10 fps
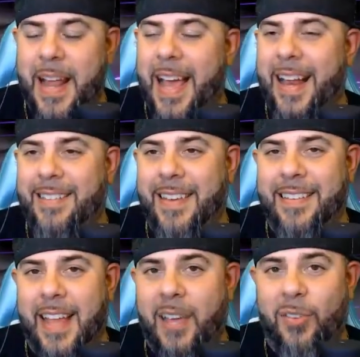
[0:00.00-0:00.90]
I gotta say
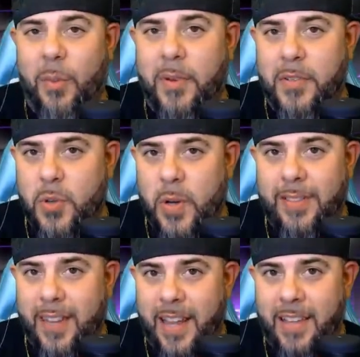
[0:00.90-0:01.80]
thank you so much for joining
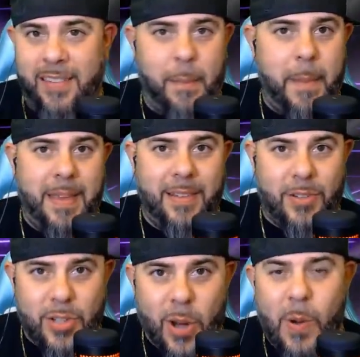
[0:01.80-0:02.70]
us today on this amazing
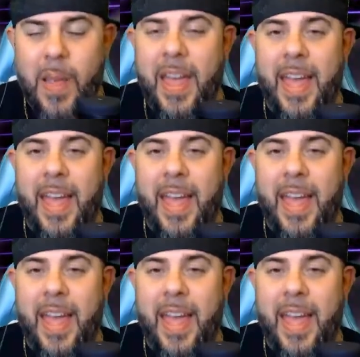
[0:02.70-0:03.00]
show.